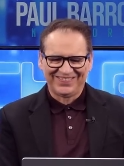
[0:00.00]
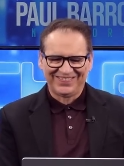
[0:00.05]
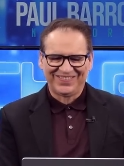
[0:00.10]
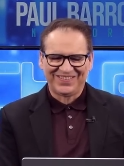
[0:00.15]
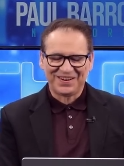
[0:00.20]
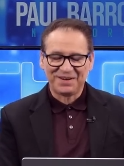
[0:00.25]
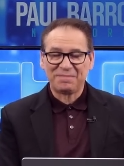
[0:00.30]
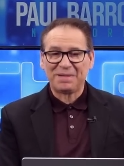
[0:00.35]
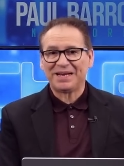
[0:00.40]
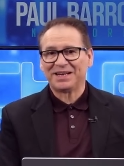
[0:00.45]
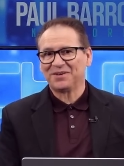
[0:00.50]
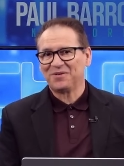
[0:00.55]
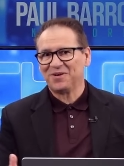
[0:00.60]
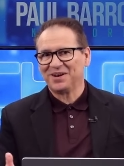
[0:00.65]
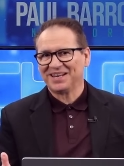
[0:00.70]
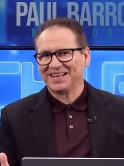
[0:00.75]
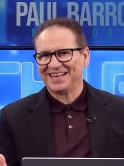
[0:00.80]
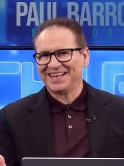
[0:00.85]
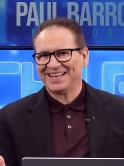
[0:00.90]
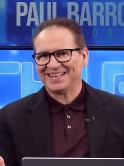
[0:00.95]
What am I going
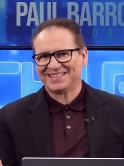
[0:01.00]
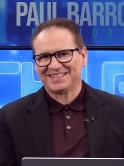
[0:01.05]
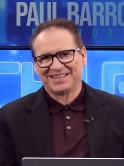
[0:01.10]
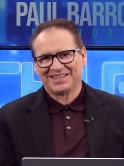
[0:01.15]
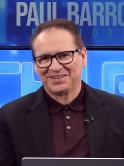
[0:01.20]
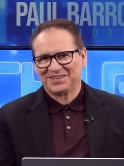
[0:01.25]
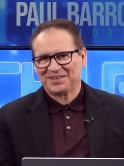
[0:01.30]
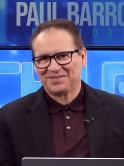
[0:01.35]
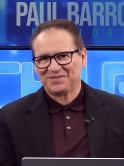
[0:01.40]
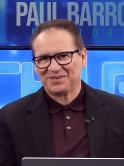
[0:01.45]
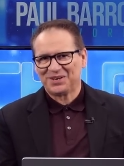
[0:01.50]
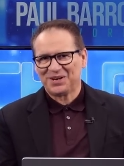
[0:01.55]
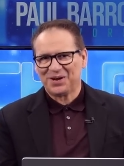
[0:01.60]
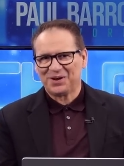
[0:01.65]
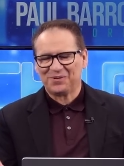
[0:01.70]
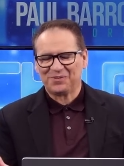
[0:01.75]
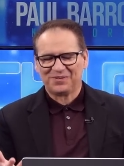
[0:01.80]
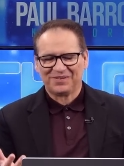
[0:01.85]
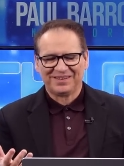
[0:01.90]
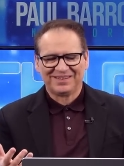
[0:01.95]
against? I don't even
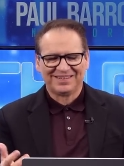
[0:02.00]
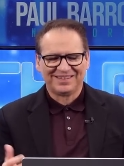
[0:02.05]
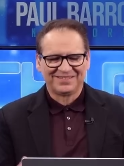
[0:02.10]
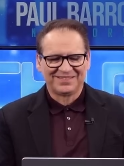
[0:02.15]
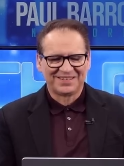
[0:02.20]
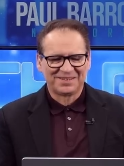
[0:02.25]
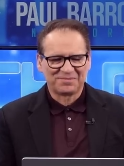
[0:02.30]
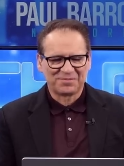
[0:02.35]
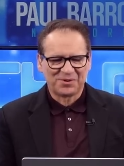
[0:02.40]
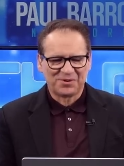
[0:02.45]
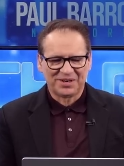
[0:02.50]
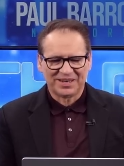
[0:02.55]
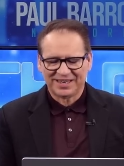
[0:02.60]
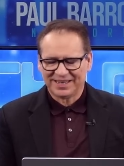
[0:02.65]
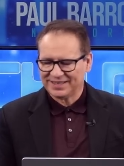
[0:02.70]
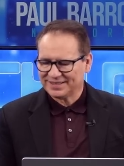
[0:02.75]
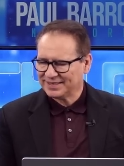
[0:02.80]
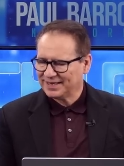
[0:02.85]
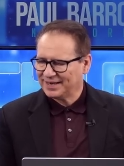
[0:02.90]
know what I'm going against.